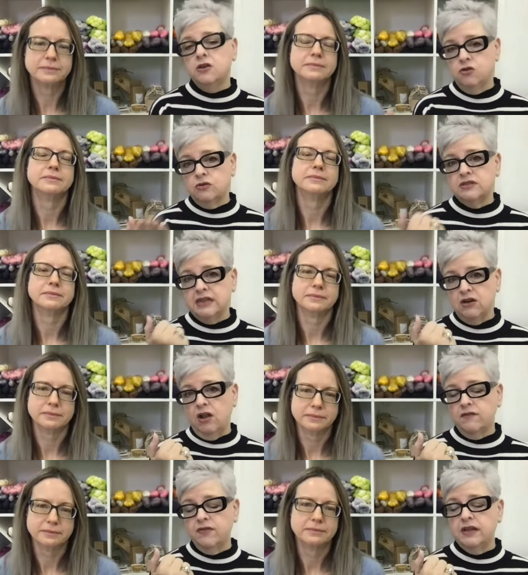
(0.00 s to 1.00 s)
Speaker 1: you'll see all
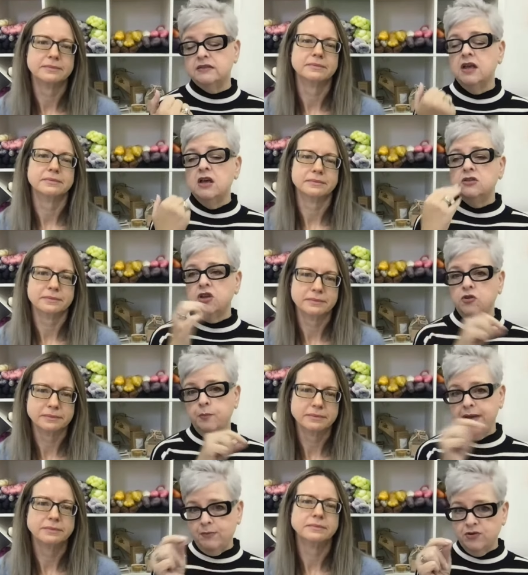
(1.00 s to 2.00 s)
of this. So you'll
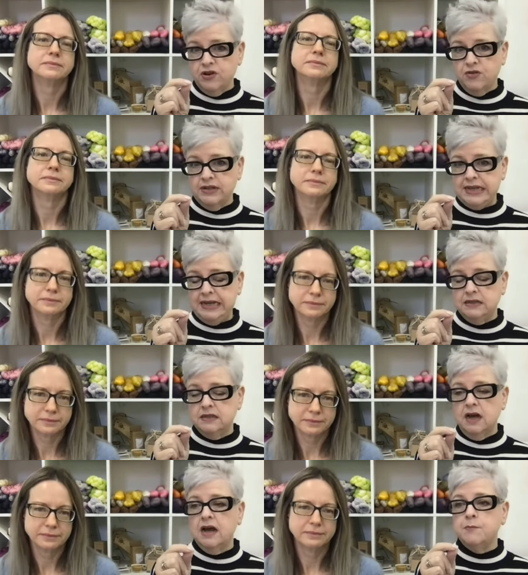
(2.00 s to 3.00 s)
be able to know the date and
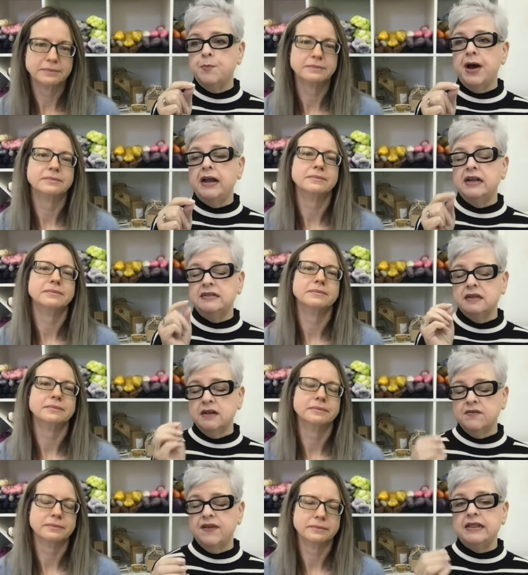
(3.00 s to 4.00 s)
time. But it's an
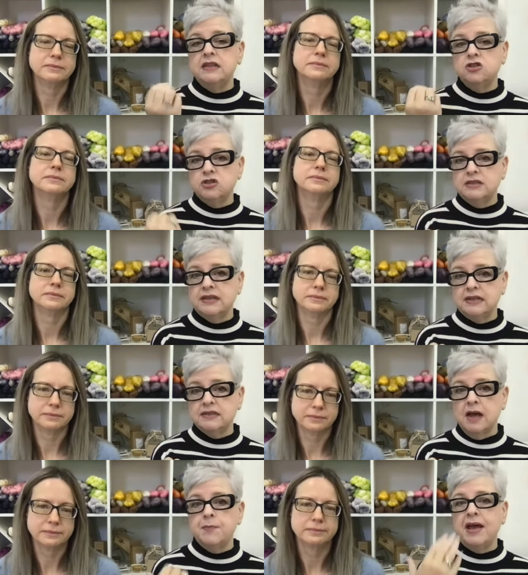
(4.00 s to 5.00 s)
event that she sets
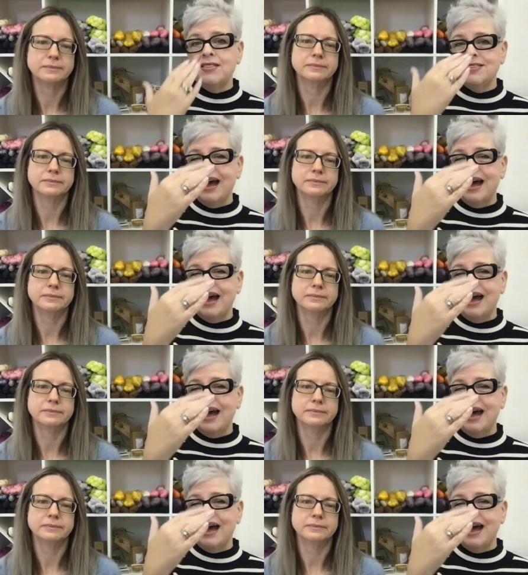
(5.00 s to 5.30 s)
up, and